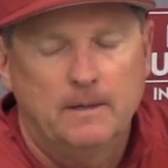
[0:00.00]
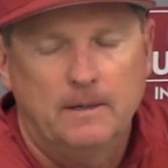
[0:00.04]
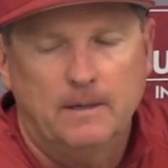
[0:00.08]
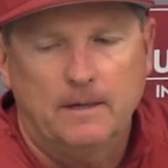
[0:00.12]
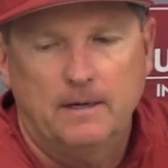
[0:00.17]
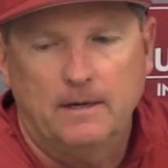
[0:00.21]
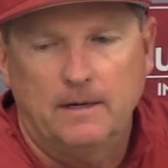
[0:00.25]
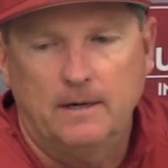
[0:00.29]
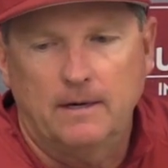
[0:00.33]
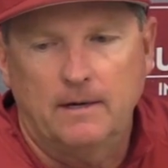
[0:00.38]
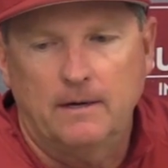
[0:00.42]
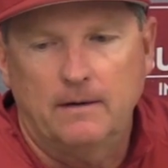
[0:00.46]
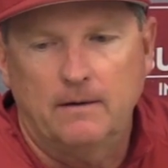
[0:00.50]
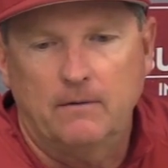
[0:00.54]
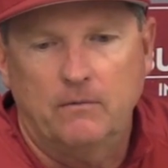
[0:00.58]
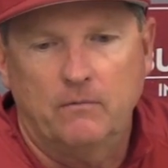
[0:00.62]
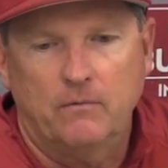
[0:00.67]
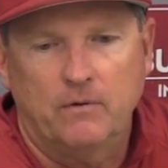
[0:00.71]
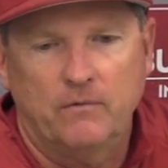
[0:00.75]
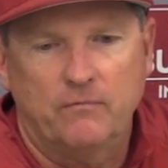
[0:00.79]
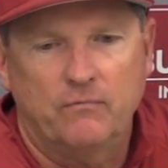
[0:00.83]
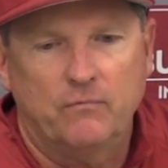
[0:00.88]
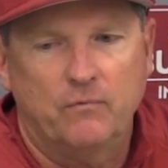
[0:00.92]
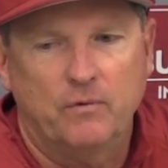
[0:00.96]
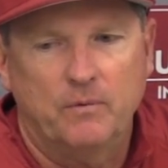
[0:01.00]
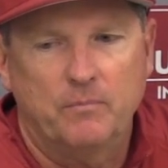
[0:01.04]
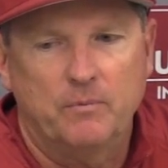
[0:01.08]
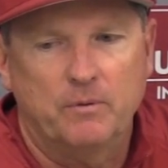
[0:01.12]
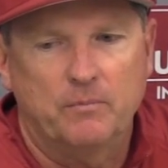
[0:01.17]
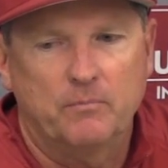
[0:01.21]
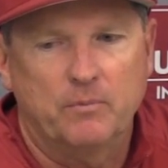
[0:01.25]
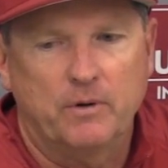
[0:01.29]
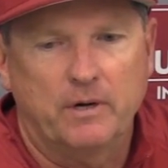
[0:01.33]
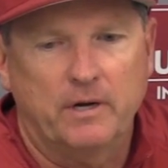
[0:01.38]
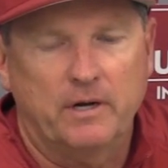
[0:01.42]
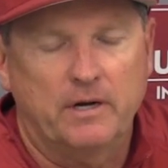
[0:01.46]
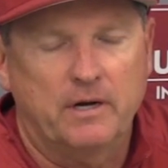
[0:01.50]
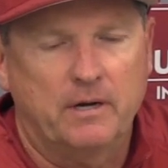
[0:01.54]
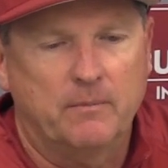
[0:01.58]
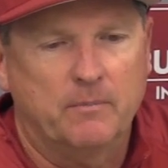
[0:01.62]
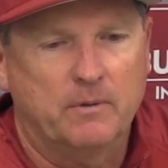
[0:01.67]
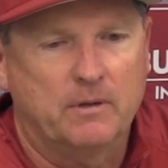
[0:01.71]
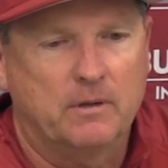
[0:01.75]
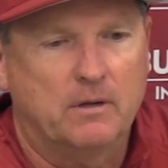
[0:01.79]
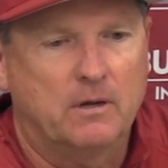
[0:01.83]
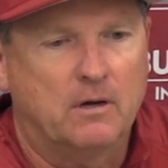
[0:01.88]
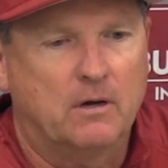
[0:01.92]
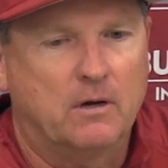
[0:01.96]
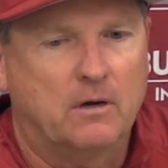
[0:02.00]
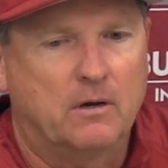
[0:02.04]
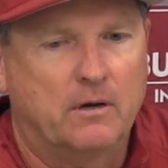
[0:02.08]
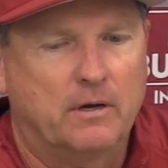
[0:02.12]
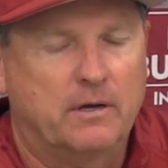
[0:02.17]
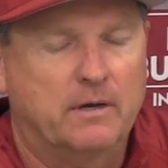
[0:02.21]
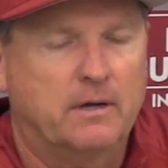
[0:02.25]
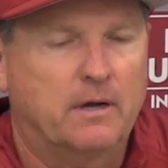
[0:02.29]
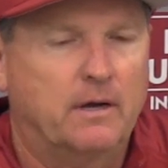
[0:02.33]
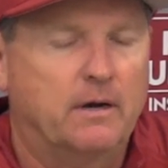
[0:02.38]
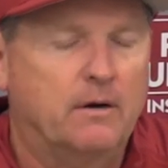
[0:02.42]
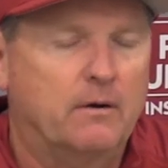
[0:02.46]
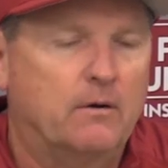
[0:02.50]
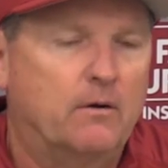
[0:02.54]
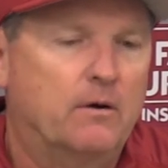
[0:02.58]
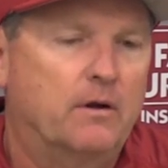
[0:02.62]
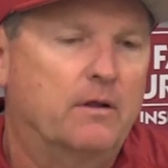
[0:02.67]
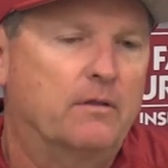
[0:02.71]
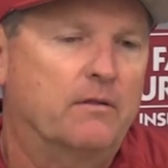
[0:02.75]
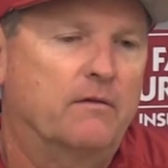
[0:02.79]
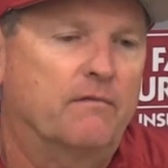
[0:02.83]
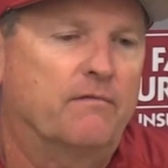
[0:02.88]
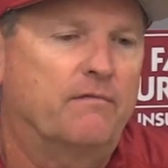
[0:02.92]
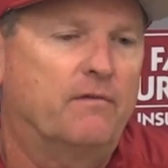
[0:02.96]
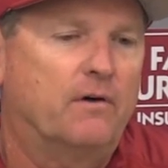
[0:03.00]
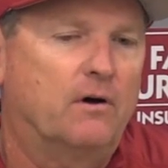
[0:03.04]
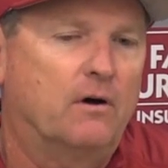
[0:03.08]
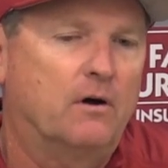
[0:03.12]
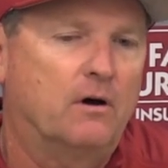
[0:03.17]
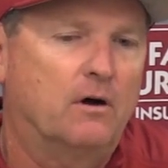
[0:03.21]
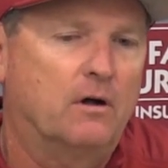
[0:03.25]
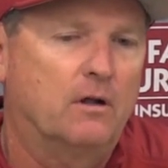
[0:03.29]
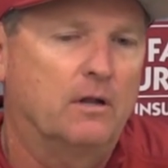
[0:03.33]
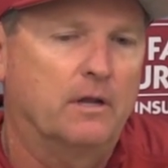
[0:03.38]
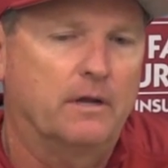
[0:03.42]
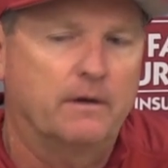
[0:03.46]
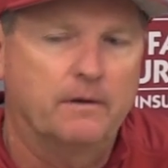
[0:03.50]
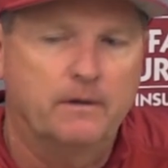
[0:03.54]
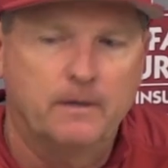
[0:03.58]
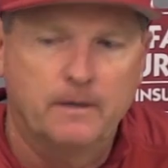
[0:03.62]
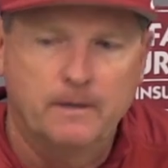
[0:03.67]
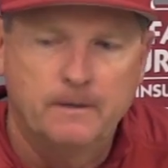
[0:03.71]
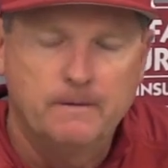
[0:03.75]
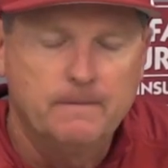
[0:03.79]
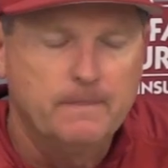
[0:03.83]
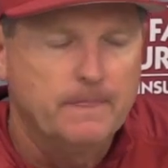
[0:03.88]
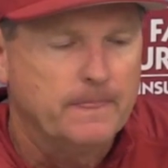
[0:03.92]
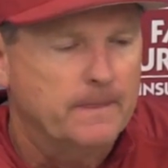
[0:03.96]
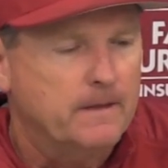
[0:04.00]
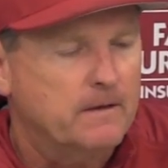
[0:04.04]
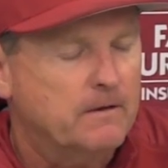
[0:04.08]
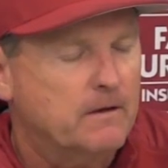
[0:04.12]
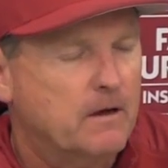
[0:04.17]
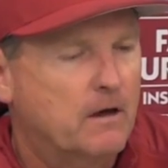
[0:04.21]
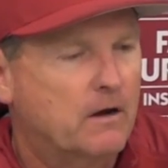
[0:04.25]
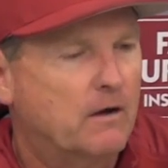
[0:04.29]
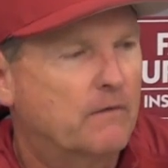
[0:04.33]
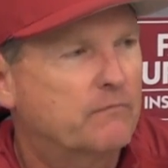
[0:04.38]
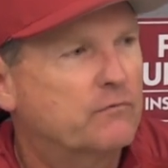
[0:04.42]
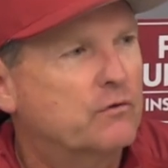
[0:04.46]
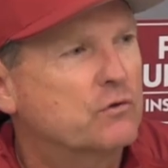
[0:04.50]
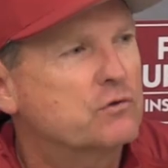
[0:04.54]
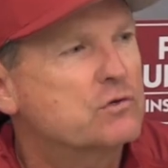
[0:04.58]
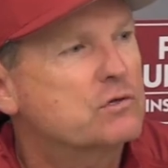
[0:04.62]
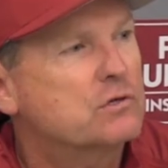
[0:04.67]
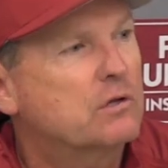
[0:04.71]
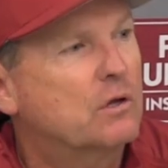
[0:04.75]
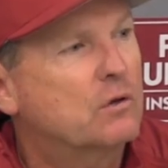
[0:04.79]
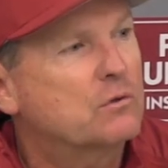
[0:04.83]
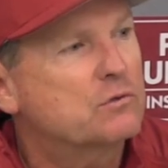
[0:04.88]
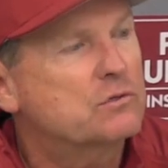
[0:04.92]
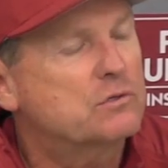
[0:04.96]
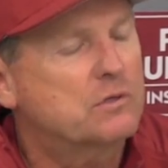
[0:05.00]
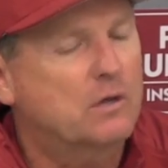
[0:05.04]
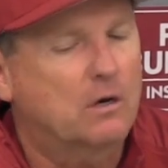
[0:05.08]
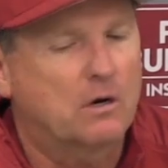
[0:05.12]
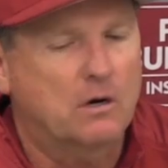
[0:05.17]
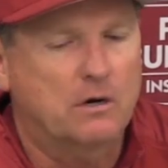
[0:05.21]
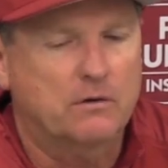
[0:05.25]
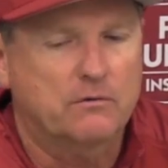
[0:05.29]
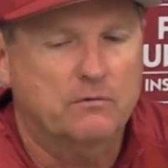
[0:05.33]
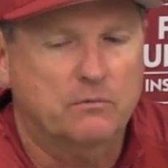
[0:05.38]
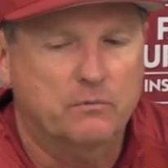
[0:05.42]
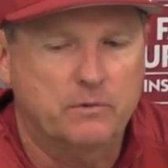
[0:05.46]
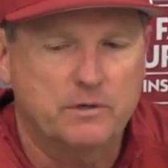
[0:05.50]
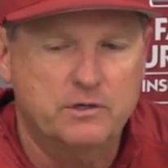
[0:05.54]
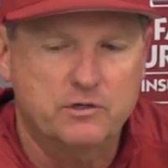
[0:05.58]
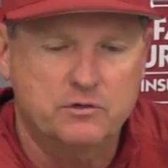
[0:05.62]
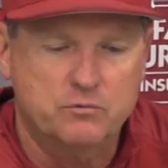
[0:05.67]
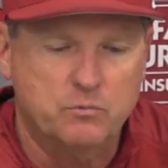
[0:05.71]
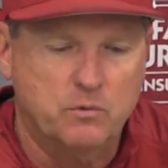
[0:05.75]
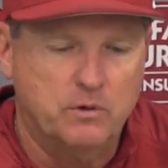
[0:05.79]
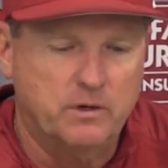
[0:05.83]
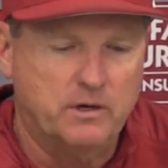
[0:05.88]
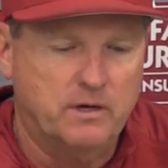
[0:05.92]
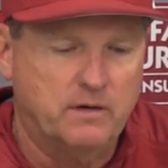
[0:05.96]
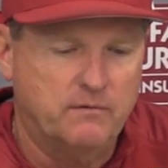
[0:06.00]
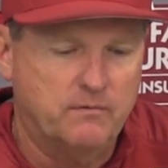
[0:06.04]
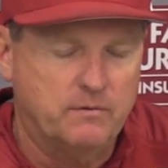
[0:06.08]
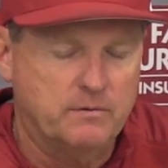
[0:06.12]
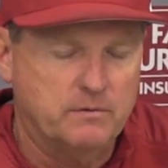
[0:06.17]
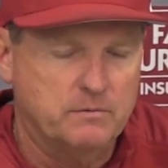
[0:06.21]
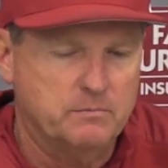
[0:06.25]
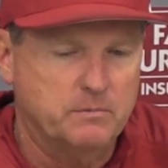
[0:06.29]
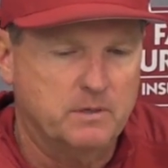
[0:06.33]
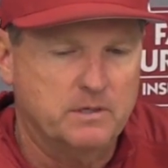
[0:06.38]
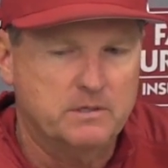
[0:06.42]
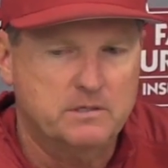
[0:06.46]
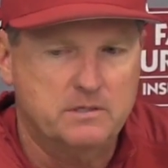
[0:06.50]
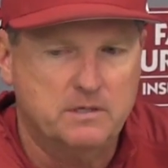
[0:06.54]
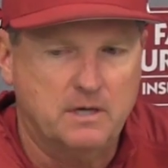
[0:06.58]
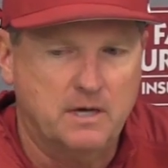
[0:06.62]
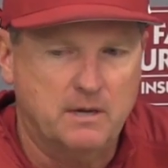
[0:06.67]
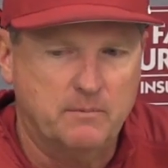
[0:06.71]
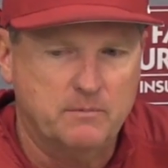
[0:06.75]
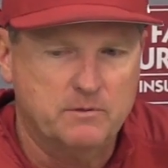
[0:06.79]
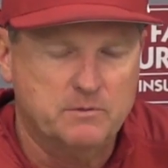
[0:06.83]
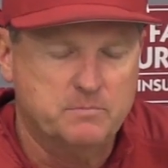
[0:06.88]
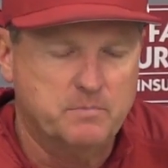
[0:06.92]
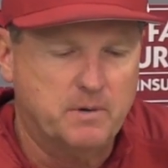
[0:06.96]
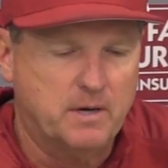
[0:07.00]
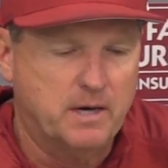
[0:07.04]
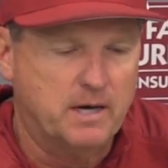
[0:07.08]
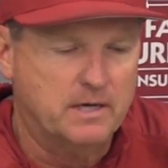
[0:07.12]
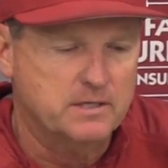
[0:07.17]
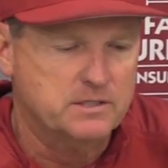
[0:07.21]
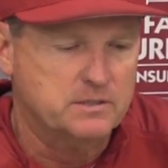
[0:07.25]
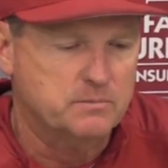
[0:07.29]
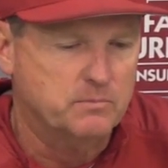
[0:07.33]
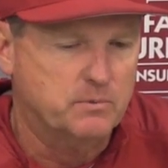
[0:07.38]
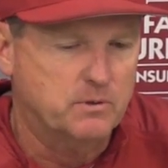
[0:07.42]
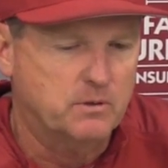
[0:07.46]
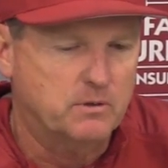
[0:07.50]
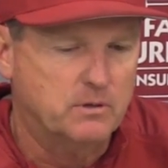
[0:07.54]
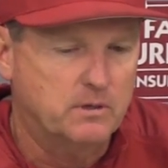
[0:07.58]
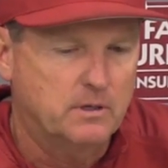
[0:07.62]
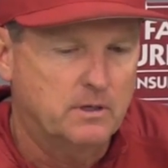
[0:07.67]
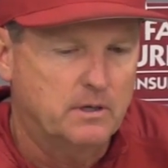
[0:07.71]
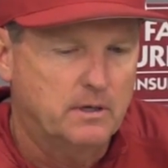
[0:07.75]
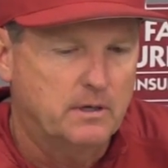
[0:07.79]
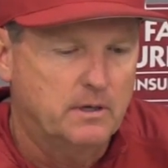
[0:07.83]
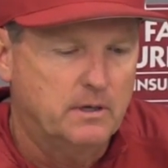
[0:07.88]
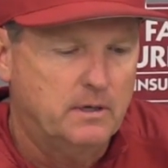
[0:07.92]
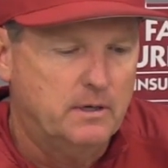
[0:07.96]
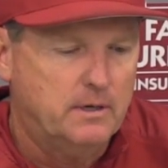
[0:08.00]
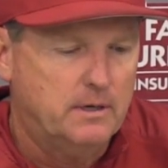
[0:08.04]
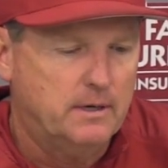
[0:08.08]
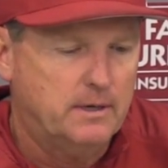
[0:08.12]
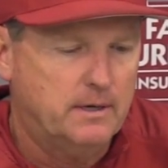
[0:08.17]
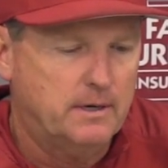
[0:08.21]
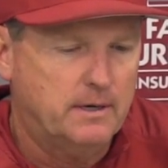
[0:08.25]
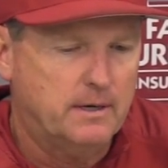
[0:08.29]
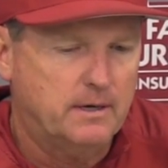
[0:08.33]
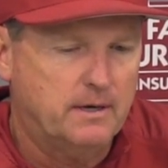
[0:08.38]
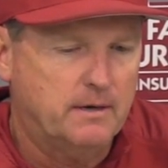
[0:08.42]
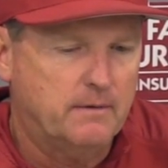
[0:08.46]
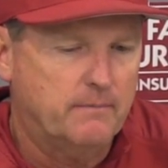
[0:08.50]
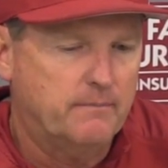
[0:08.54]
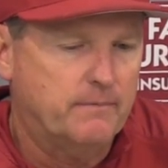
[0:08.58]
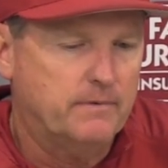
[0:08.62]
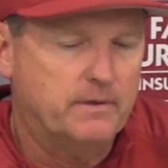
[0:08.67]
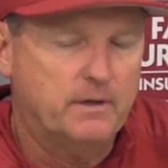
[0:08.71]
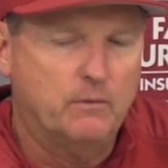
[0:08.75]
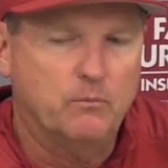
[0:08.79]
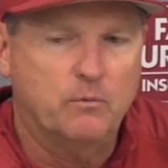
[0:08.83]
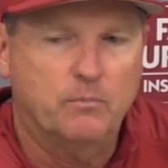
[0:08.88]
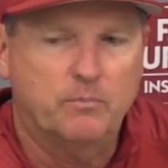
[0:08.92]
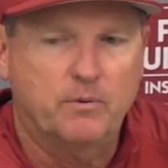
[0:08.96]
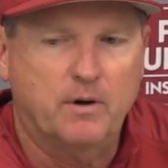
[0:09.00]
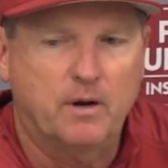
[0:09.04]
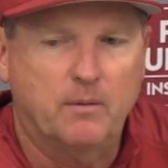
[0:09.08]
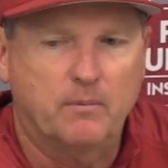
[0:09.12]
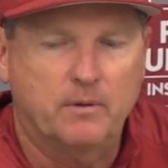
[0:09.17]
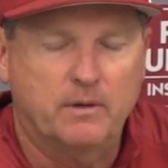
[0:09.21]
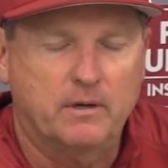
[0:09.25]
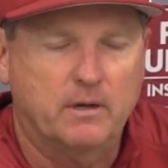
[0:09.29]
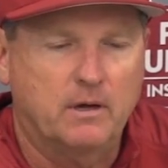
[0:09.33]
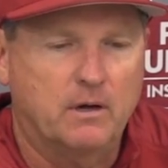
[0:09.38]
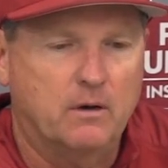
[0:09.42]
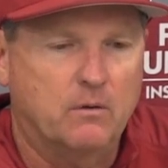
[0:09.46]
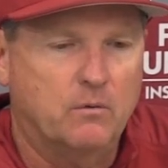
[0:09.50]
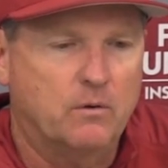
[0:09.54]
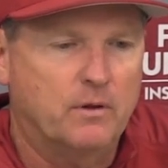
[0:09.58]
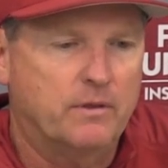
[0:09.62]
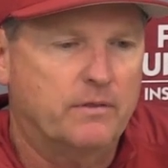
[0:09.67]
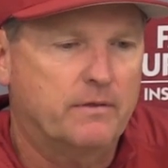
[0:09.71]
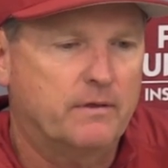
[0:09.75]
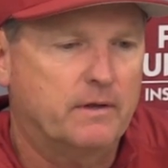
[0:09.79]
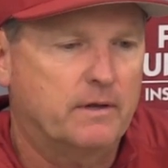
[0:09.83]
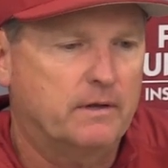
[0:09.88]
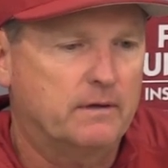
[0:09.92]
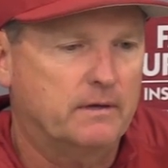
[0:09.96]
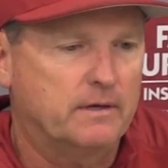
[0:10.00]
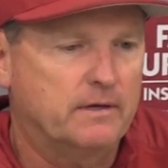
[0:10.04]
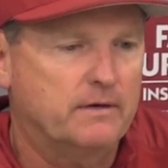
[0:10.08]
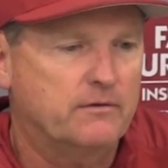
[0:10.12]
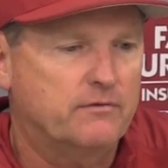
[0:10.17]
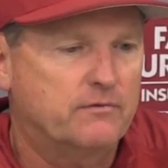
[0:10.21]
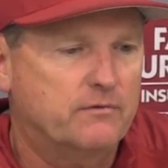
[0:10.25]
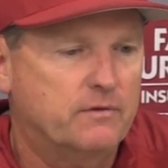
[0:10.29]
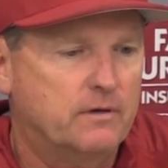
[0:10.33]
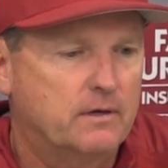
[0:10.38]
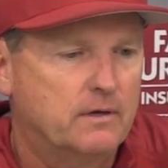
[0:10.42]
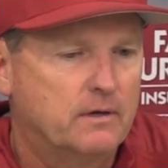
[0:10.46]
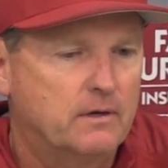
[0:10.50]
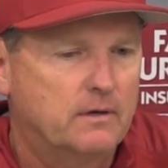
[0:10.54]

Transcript: uh, we've we've been bringing him along. He kind of hurt it in the fall and got off to a slow start, so we just want to give him as much time as possible. Uh, and then we'll probably go with at least